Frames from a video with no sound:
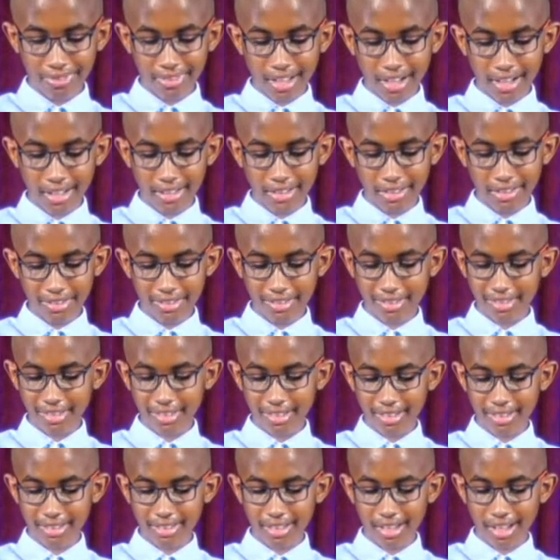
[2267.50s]
Not
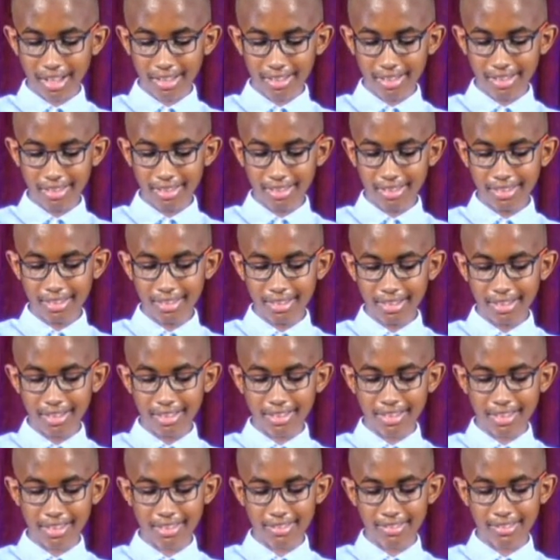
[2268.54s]
using your talents
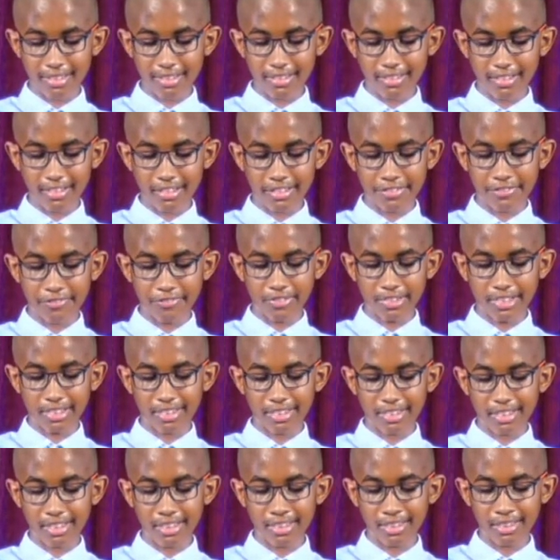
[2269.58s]
is a serious
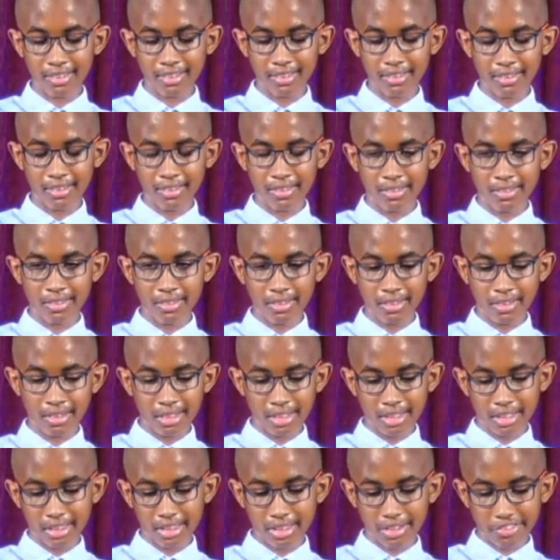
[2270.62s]
business.
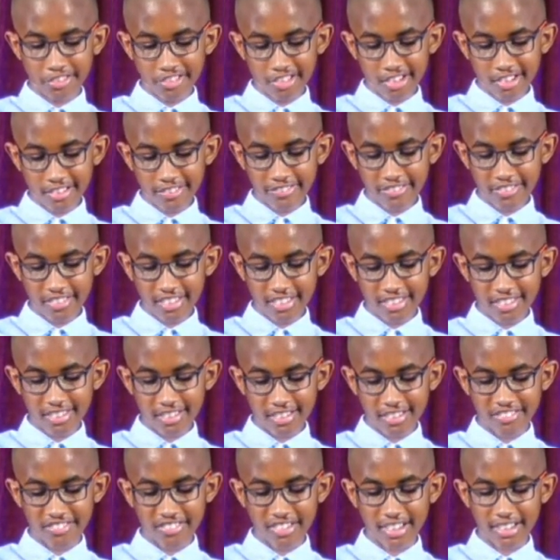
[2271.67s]
The worthless
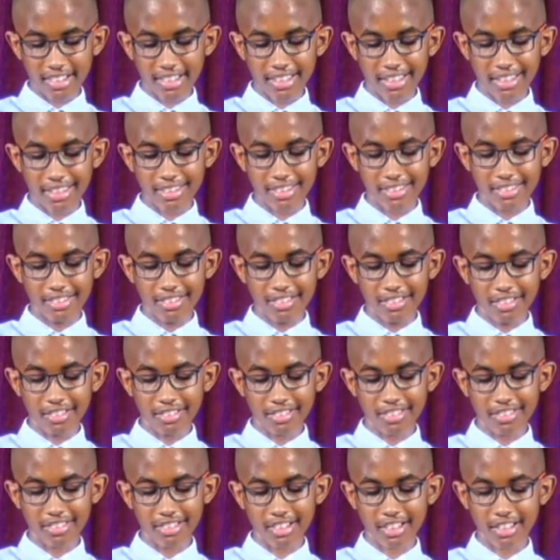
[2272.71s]
servant gets
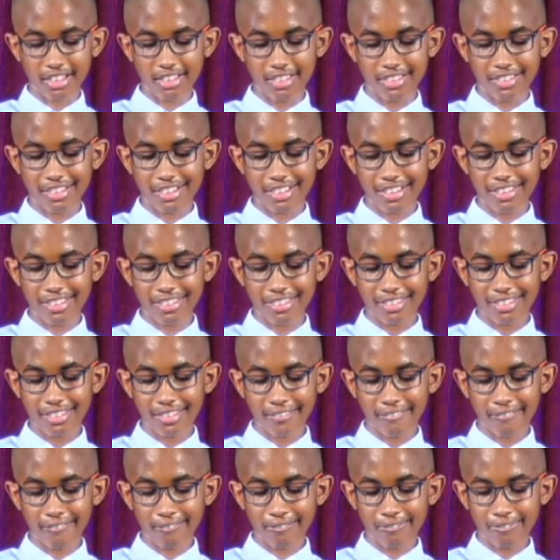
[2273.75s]
no second chance.
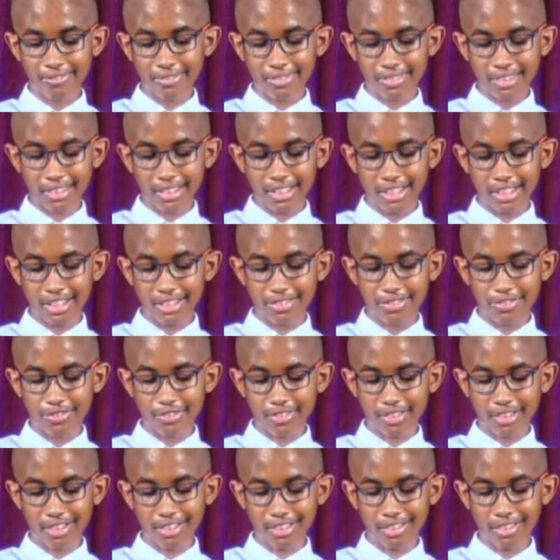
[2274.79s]
He is
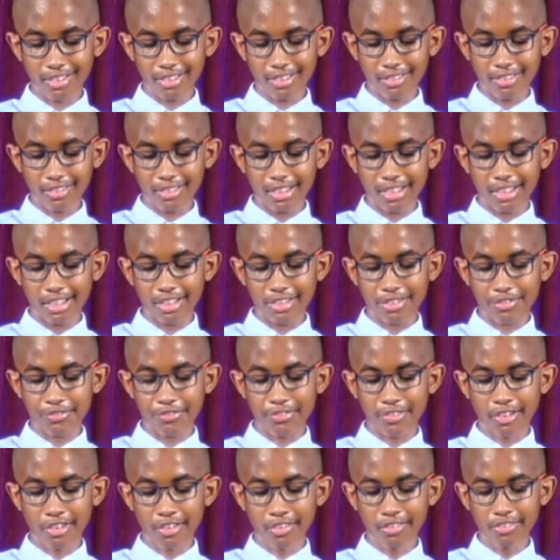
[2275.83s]
thrown
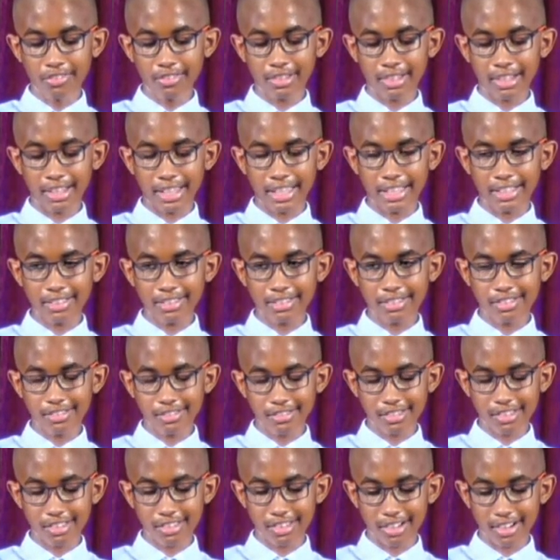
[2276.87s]

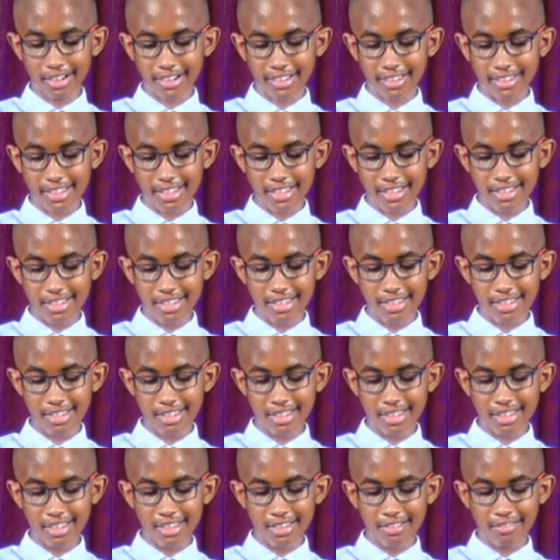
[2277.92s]
into the darkness,
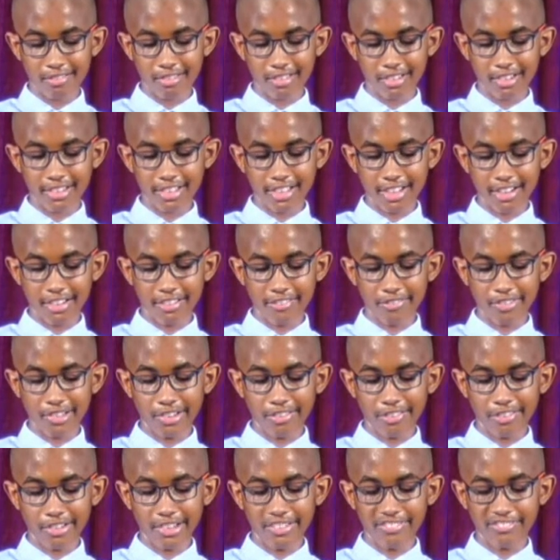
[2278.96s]
where there will
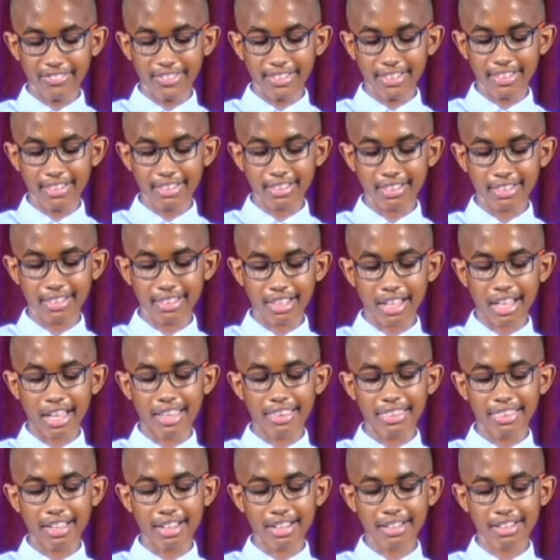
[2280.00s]
be weeping
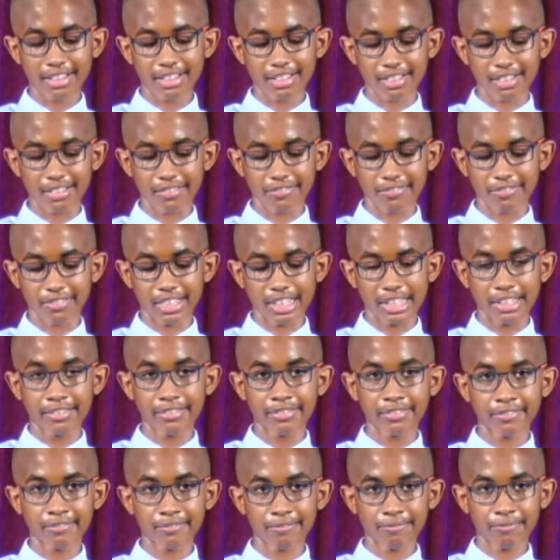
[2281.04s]
and gnashing of
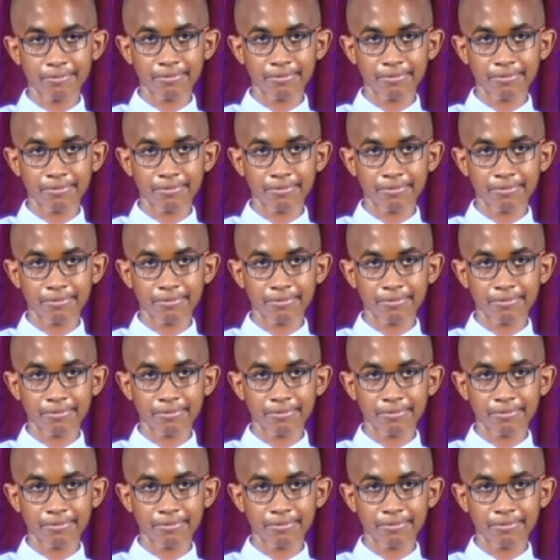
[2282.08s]
teeth.